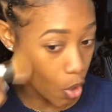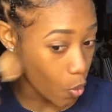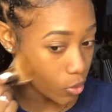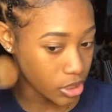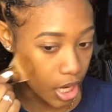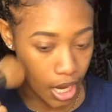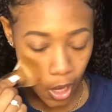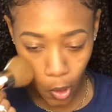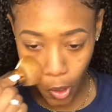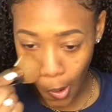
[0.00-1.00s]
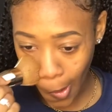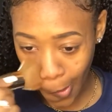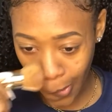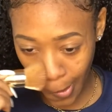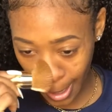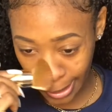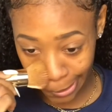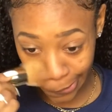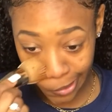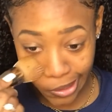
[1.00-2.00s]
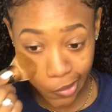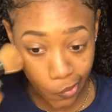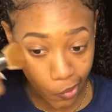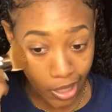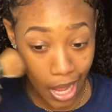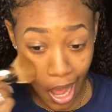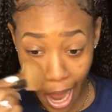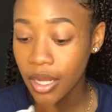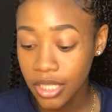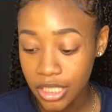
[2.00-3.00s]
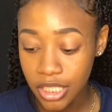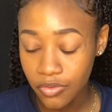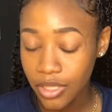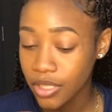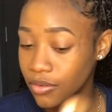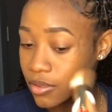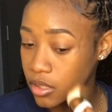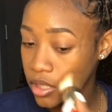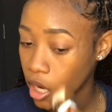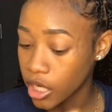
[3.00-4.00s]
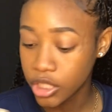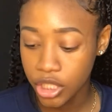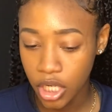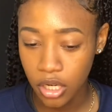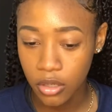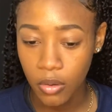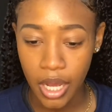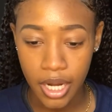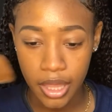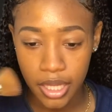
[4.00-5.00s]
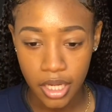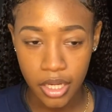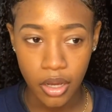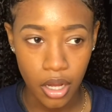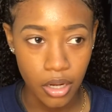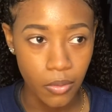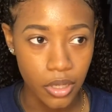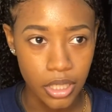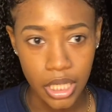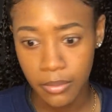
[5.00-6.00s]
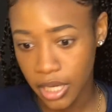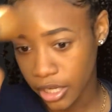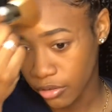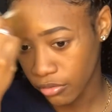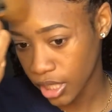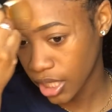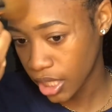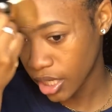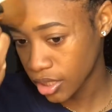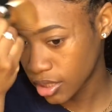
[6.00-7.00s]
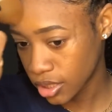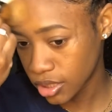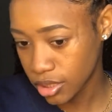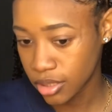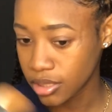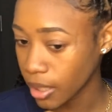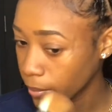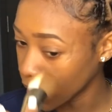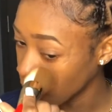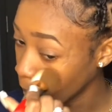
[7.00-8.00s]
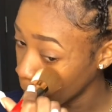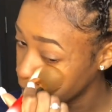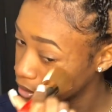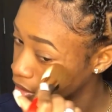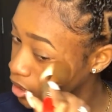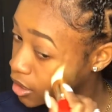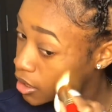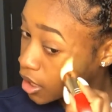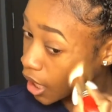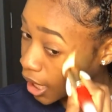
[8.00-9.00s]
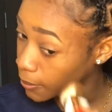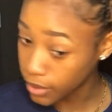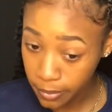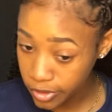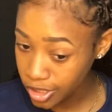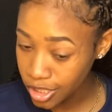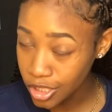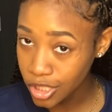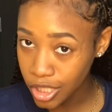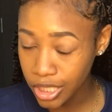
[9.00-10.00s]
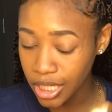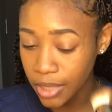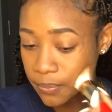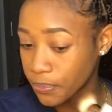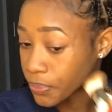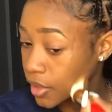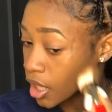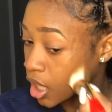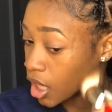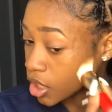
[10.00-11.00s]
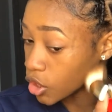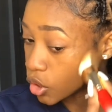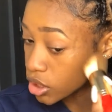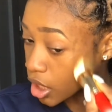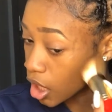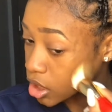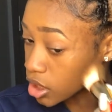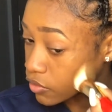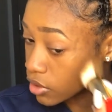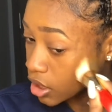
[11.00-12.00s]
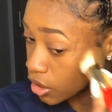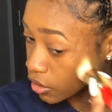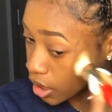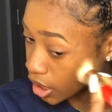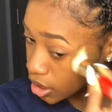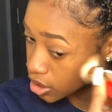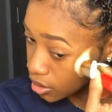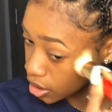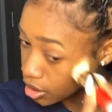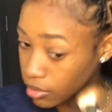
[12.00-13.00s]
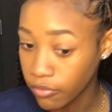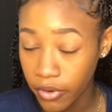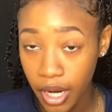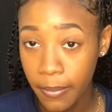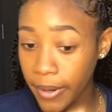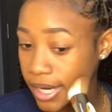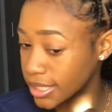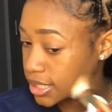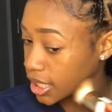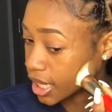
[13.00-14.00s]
which I love. It's really good. This is really good, the Nars Sheer Glow, and I think the other one named like Radiant something like that. I'll put the pictures on the screen. Those are also really great. Very pricey.